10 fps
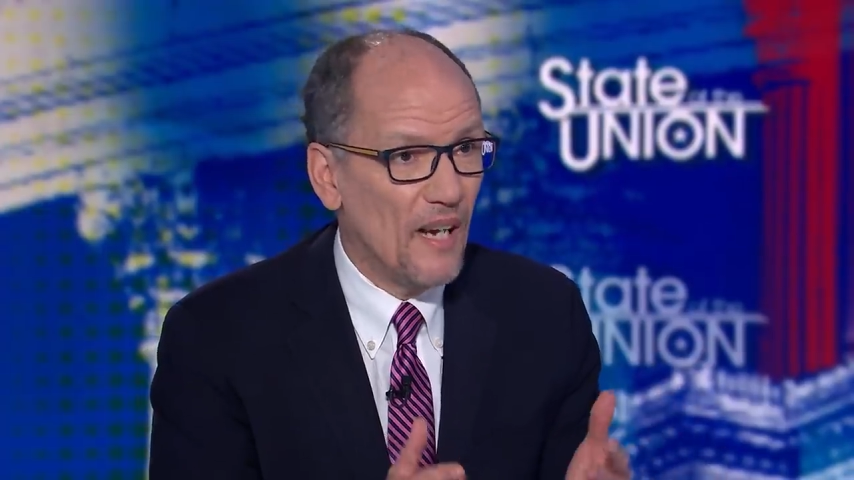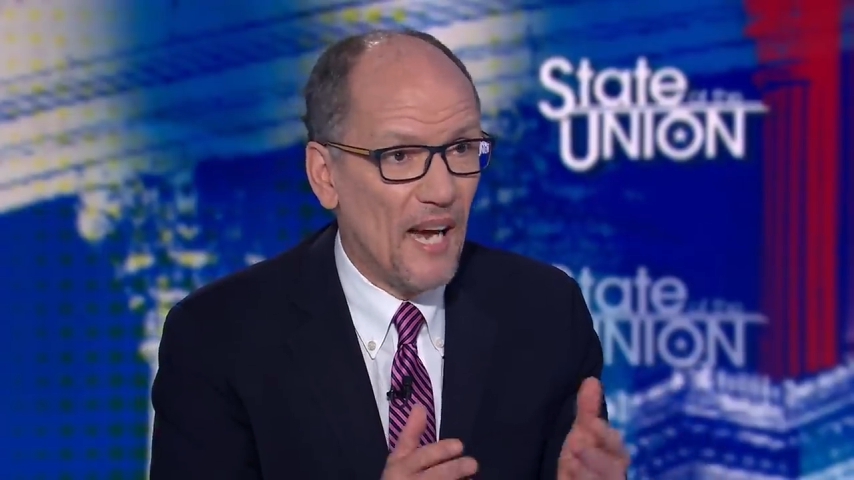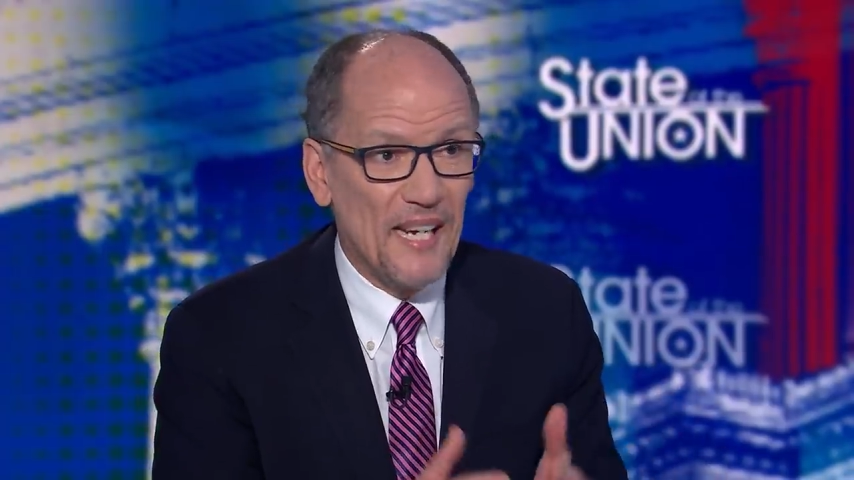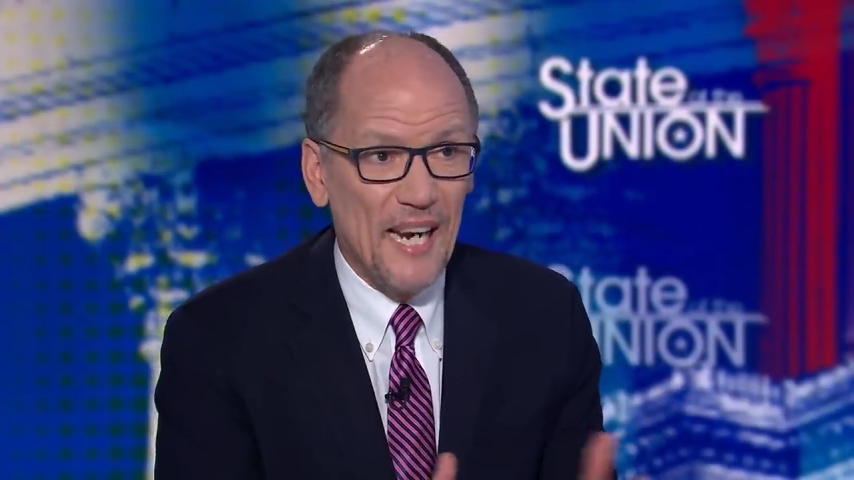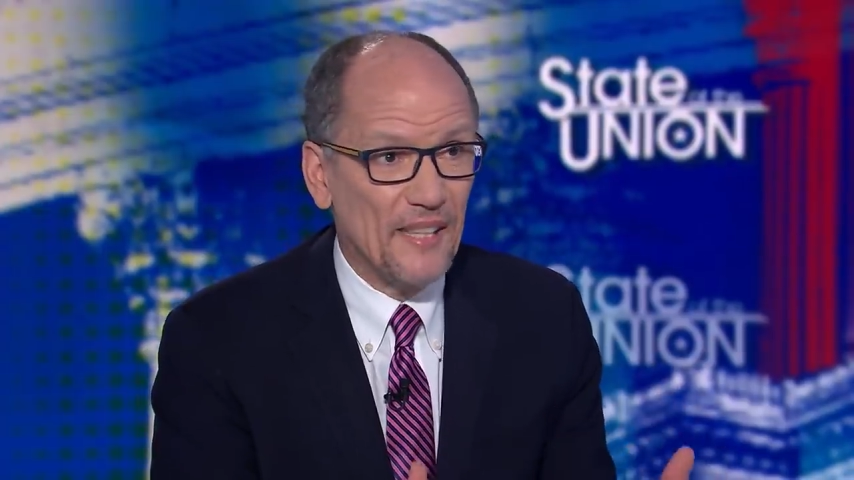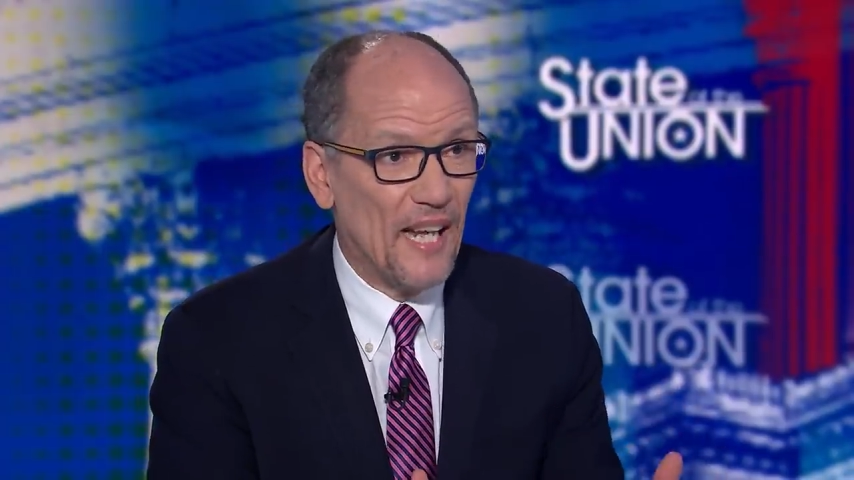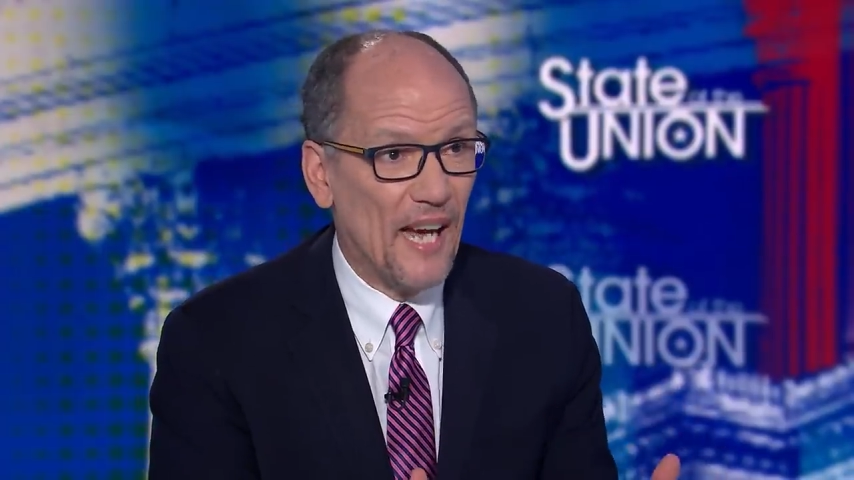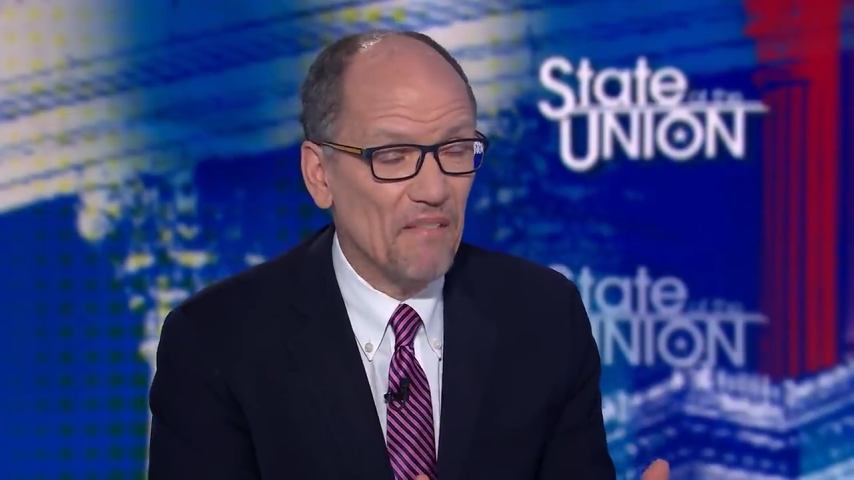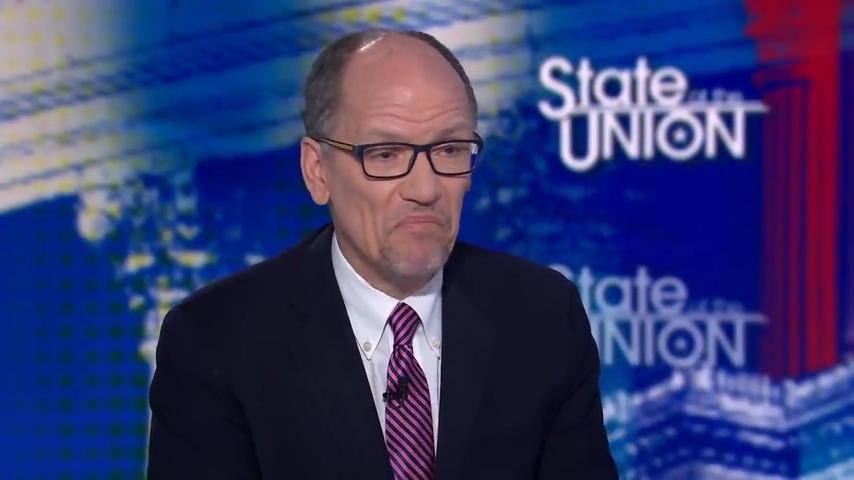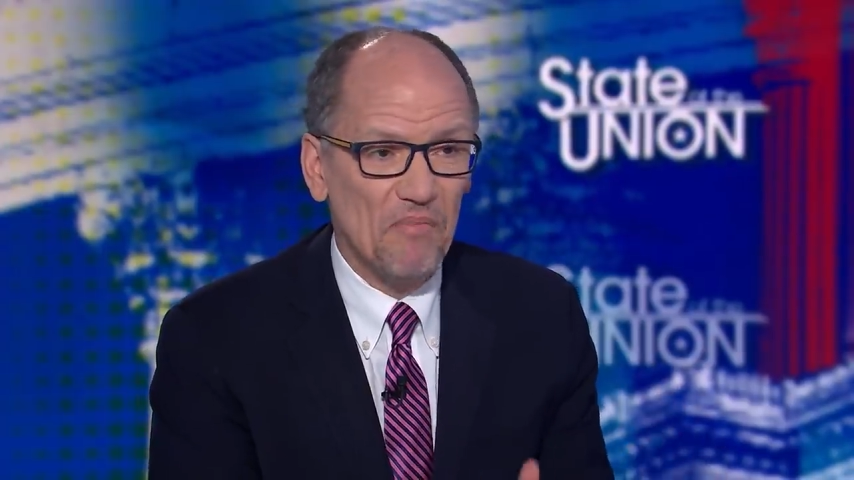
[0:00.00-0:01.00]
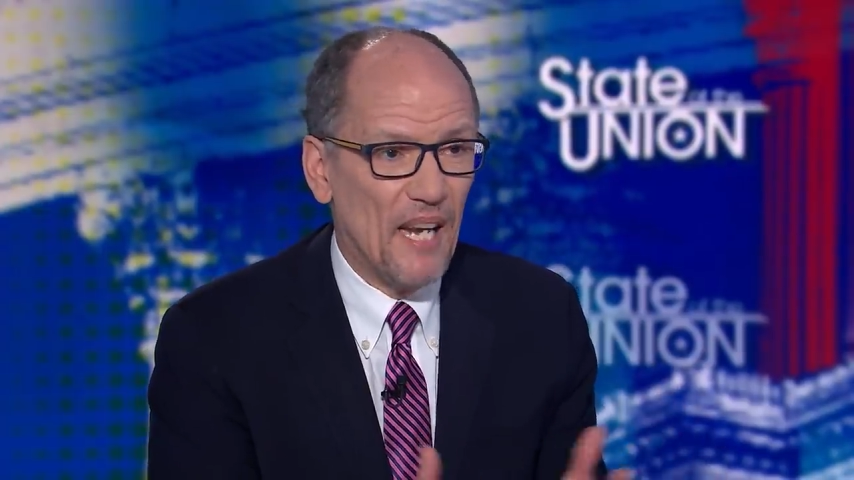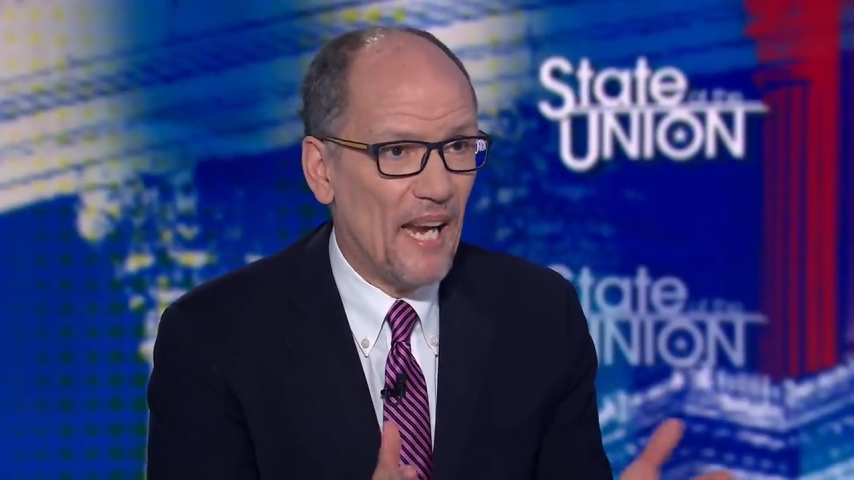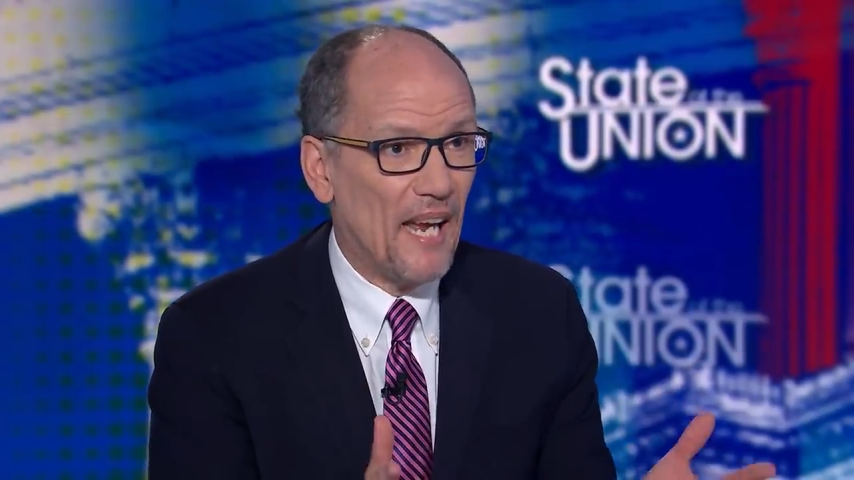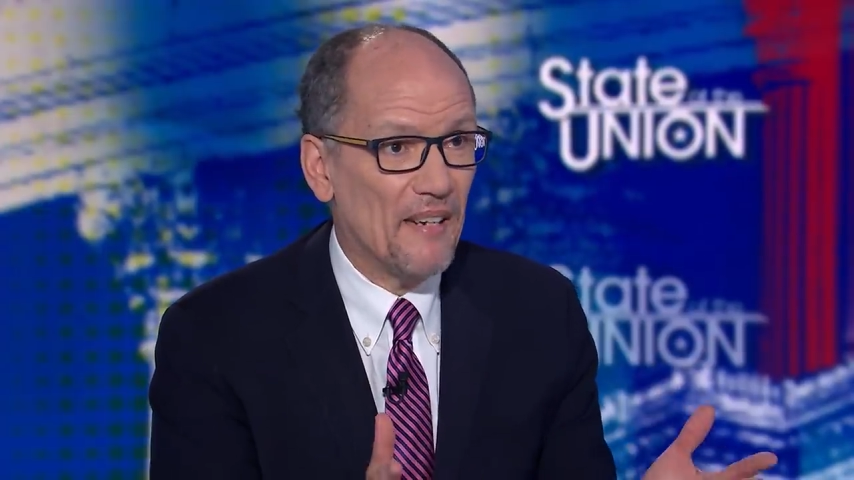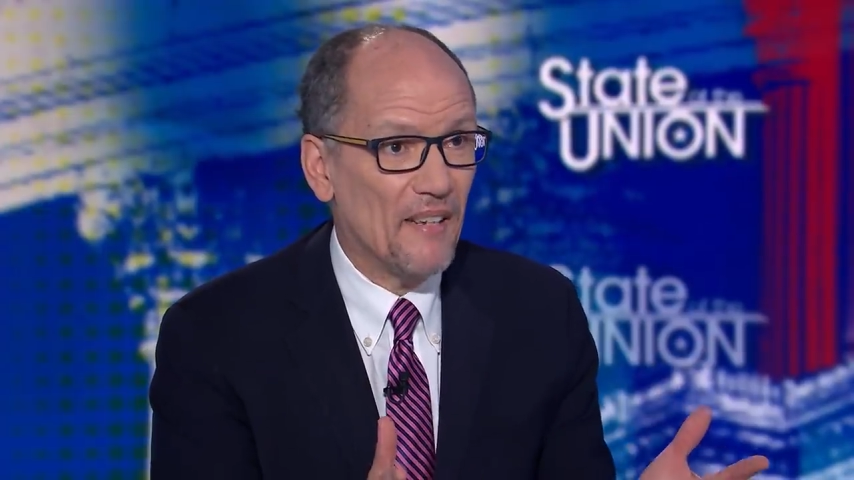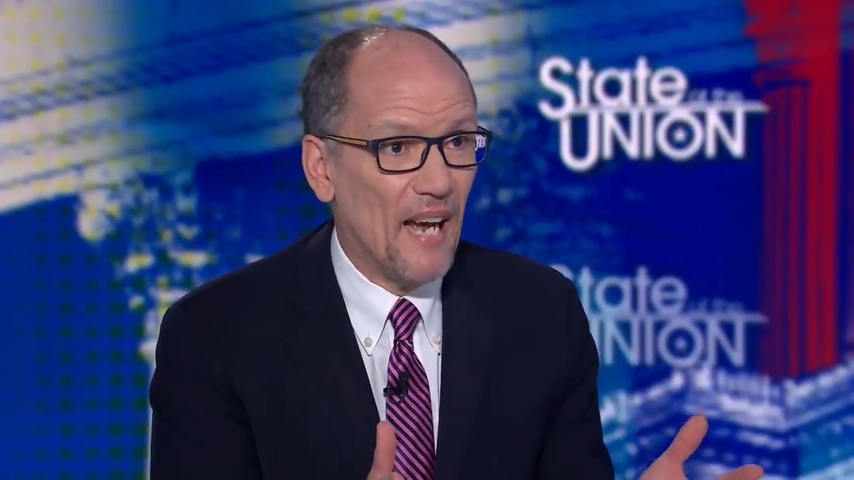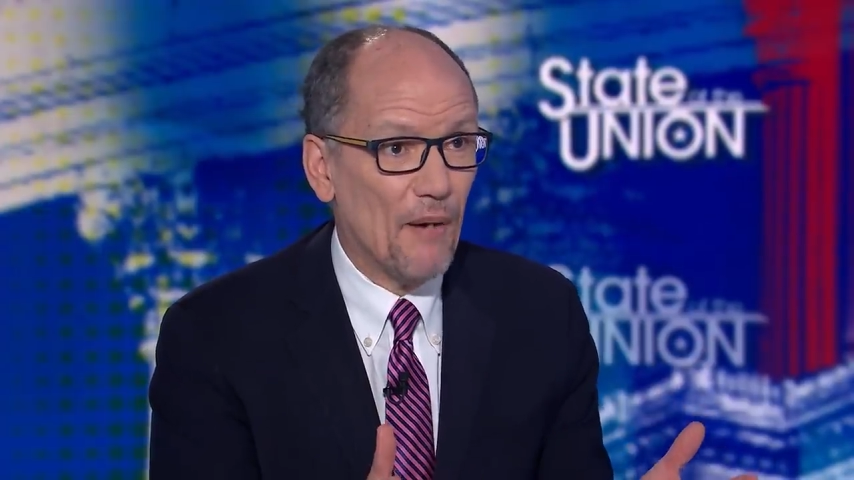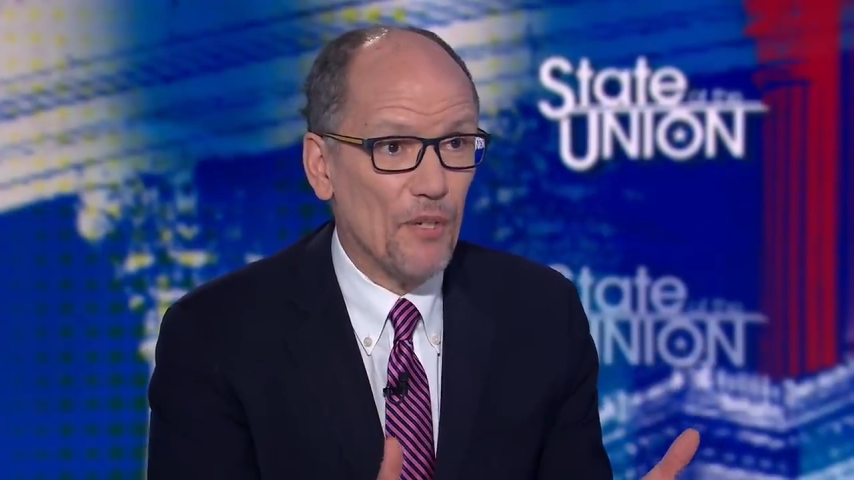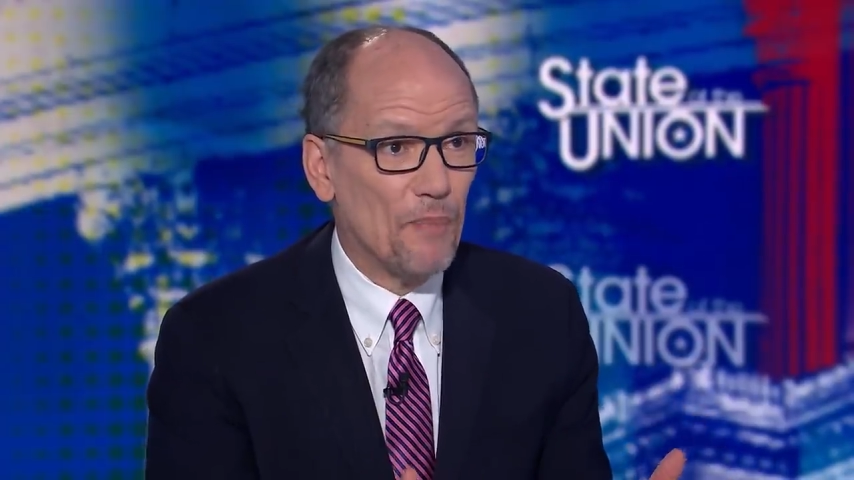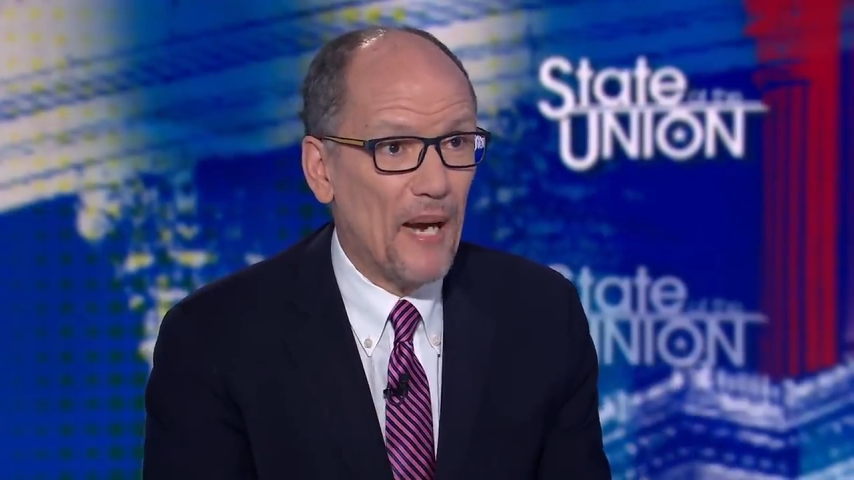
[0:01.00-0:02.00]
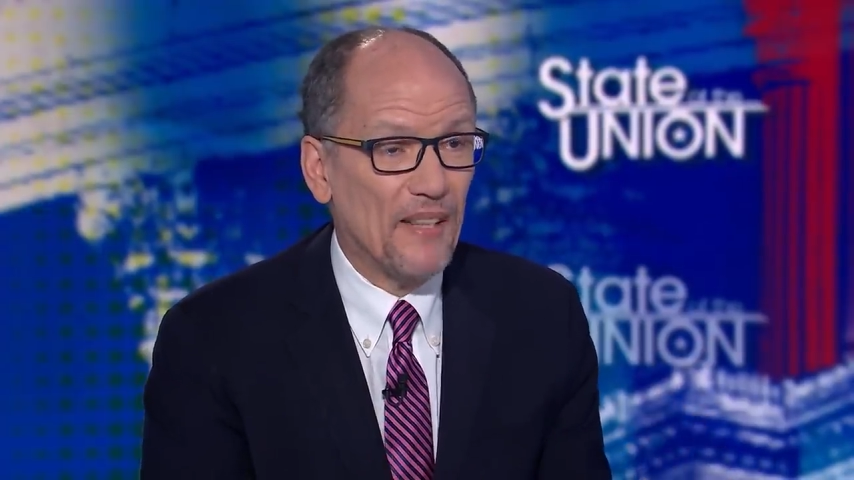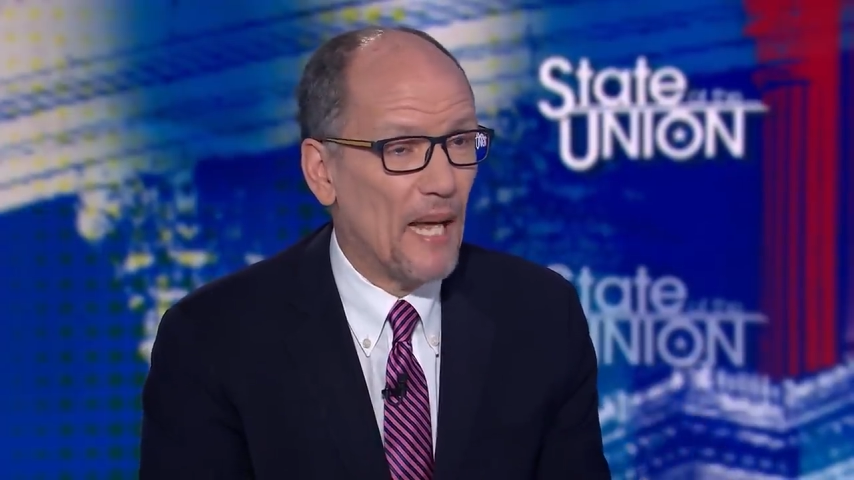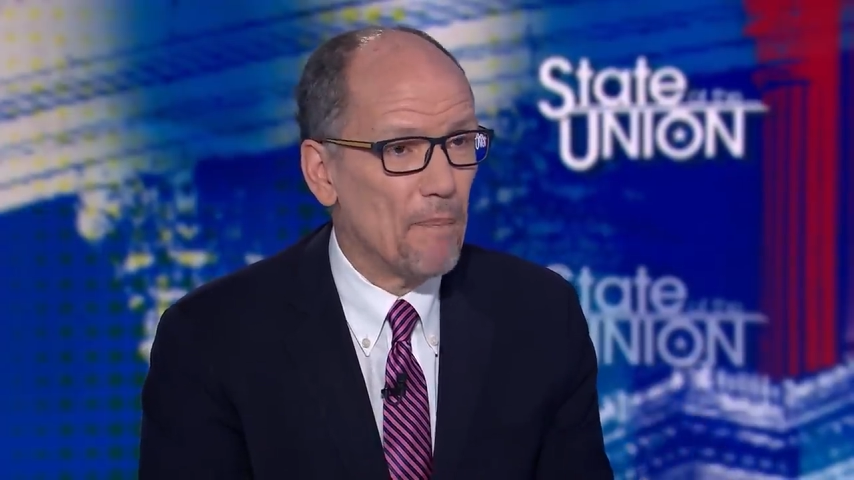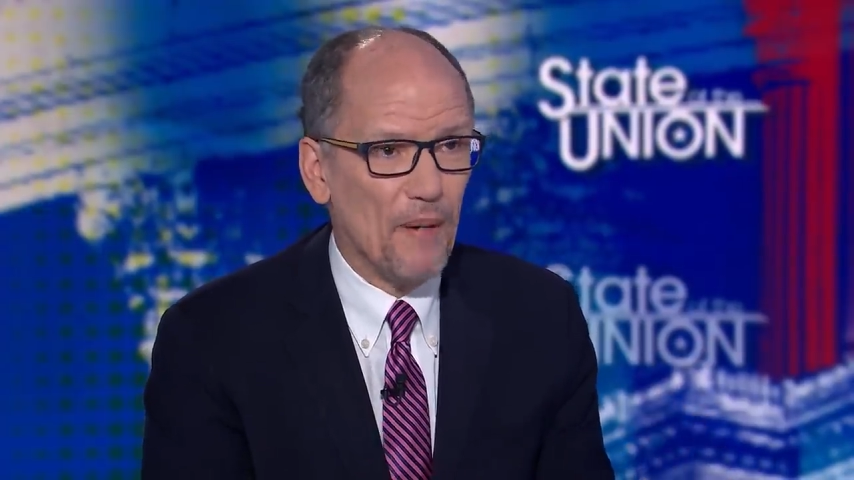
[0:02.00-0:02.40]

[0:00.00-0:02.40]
I get that. And I respect that.